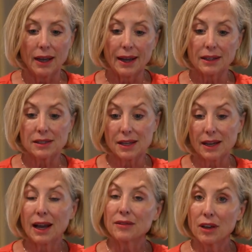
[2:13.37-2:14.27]
and
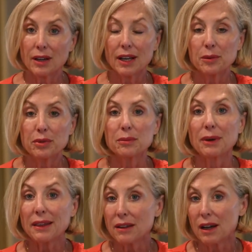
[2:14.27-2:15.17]
say, "I've gone ahead and put
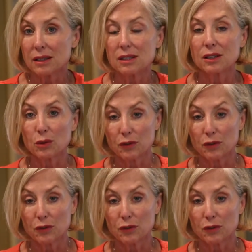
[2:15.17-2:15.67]
my thoughts into